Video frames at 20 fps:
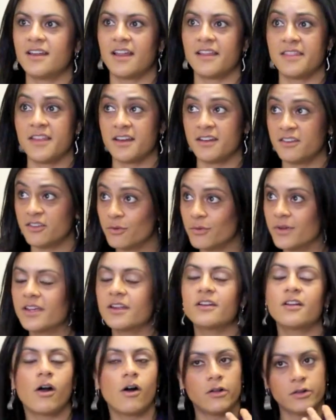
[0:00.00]
and then doing
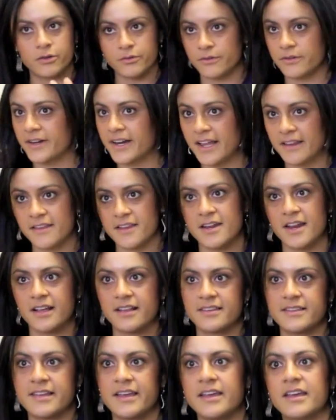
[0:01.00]
it all over again the
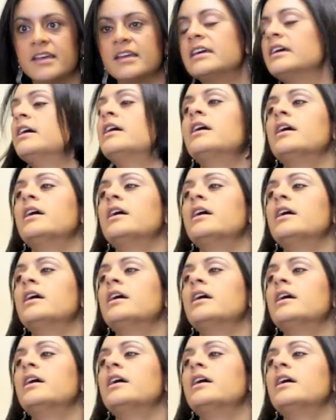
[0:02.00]
next day